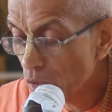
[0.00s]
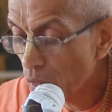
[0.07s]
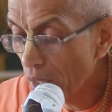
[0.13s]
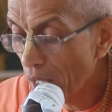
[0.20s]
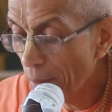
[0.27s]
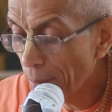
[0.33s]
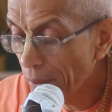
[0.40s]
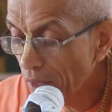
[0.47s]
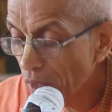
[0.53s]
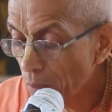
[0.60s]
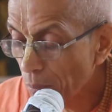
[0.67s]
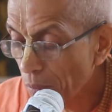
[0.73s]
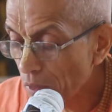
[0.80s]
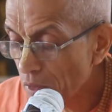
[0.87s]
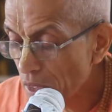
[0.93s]
who happened to
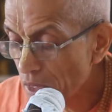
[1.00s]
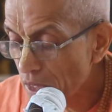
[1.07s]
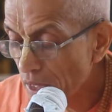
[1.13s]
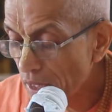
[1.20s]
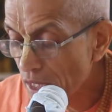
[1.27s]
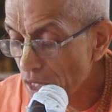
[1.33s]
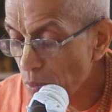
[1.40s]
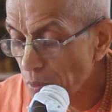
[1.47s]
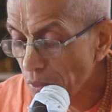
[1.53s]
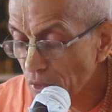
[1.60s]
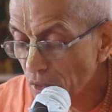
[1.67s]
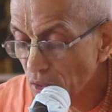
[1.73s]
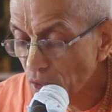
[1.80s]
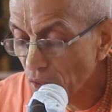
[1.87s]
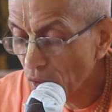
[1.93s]
possess a
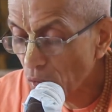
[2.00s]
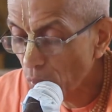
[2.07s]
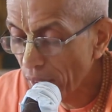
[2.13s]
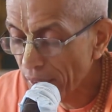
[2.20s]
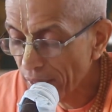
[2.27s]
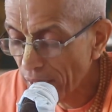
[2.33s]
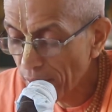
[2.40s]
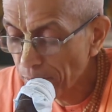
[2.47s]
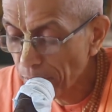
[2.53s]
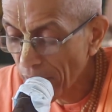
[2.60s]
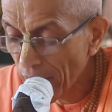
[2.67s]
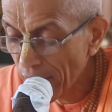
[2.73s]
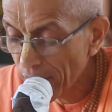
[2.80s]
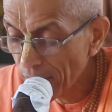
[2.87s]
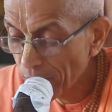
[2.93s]
disposition quite
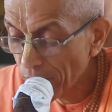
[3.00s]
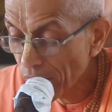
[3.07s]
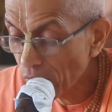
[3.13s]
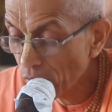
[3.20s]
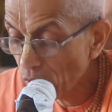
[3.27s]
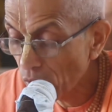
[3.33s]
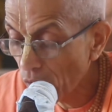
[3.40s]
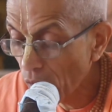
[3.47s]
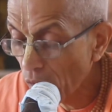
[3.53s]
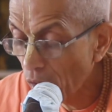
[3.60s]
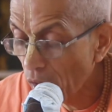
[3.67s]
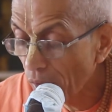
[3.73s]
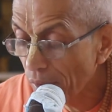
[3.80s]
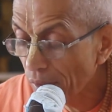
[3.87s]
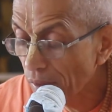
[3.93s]
unpalatable to the
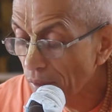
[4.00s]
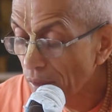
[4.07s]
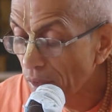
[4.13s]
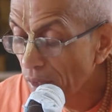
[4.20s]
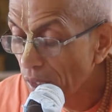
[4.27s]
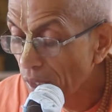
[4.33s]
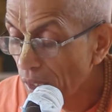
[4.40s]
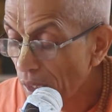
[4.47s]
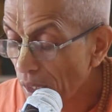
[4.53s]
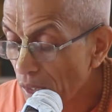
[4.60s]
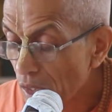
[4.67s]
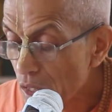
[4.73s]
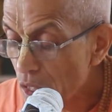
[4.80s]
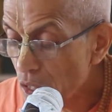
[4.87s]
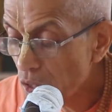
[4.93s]
Lord,
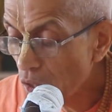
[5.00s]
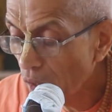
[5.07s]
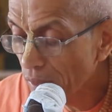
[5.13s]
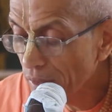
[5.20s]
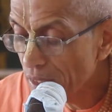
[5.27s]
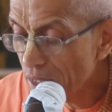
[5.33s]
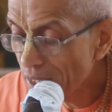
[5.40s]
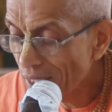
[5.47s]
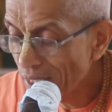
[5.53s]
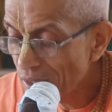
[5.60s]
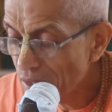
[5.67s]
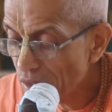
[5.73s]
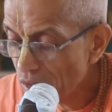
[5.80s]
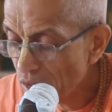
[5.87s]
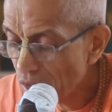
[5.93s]
saw the
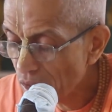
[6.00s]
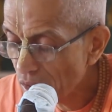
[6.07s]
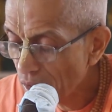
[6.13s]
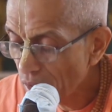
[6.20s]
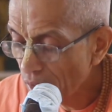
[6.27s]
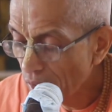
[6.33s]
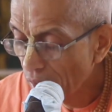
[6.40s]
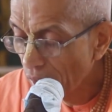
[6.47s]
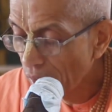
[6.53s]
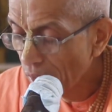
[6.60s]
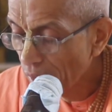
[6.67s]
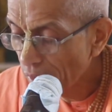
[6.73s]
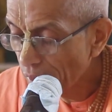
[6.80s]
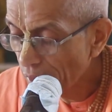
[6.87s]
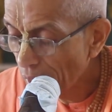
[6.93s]
sages,
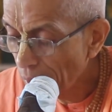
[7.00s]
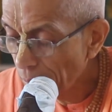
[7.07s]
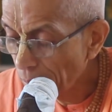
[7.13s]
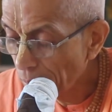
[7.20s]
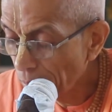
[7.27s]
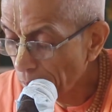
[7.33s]
they